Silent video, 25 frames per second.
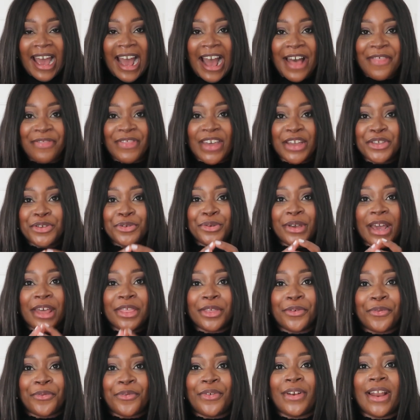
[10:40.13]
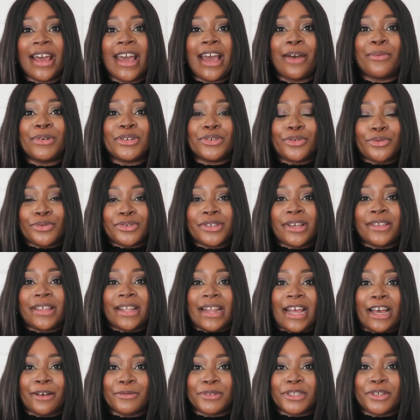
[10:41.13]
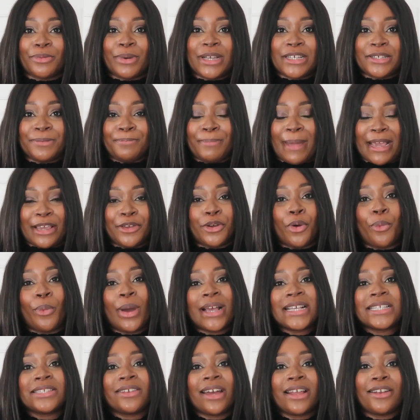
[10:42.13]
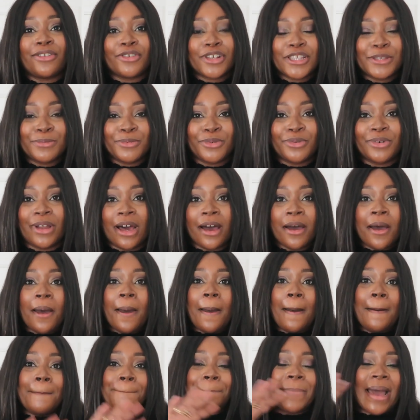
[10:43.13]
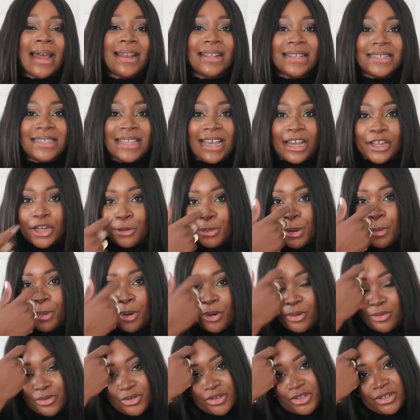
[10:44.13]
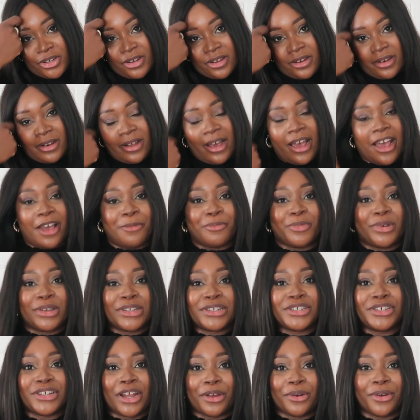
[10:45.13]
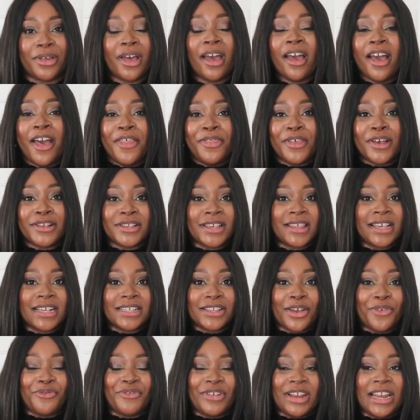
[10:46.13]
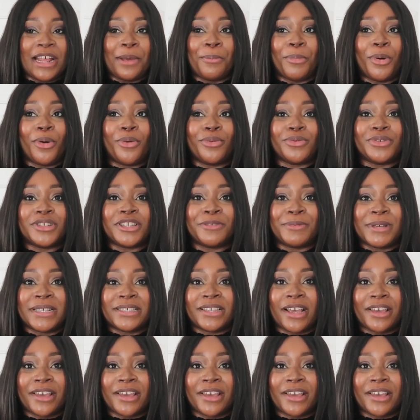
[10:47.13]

and then you get the flare, which also then helps to make your waistline look smaller, balance out your proportion, and which, you know, those are things that are really important to me.